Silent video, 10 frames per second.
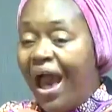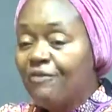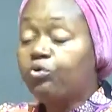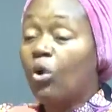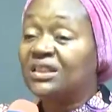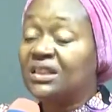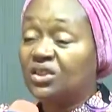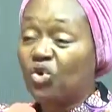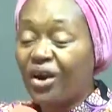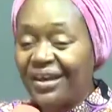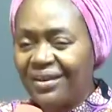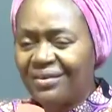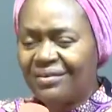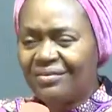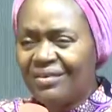the wife was still
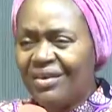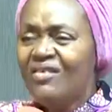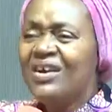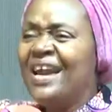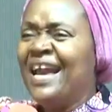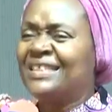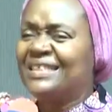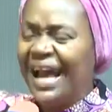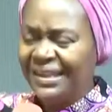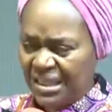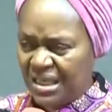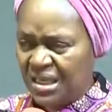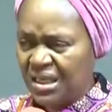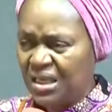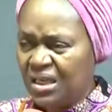talking,
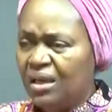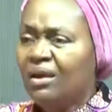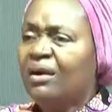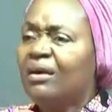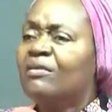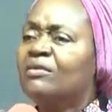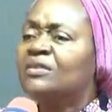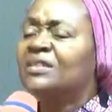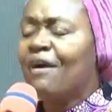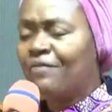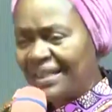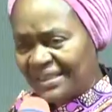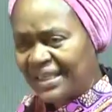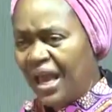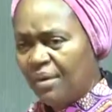instantly
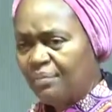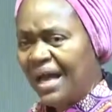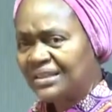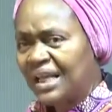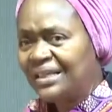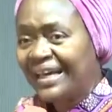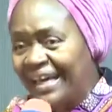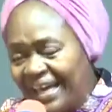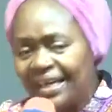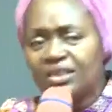servants came and said, the